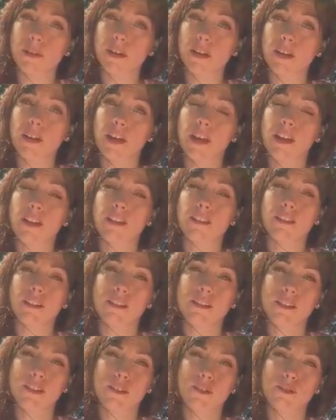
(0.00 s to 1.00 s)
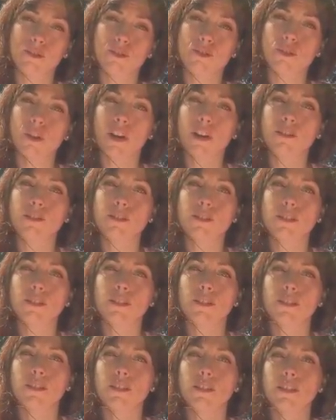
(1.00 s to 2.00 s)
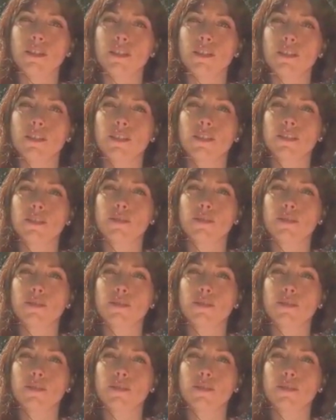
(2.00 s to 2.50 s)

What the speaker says: Again, in the clinical trials, these